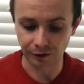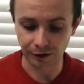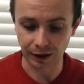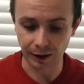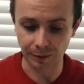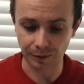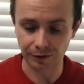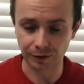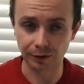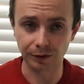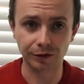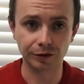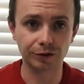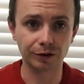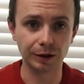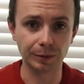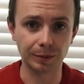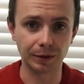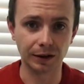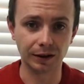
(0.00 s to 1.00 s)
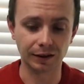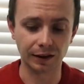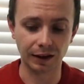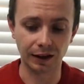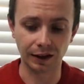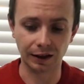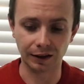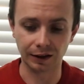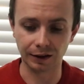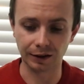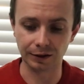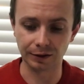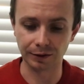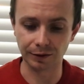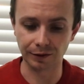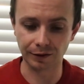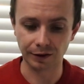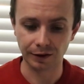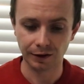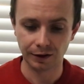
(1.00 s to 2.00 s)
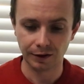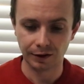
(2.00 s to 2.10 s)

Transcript: grams, so it's 3.8 kilos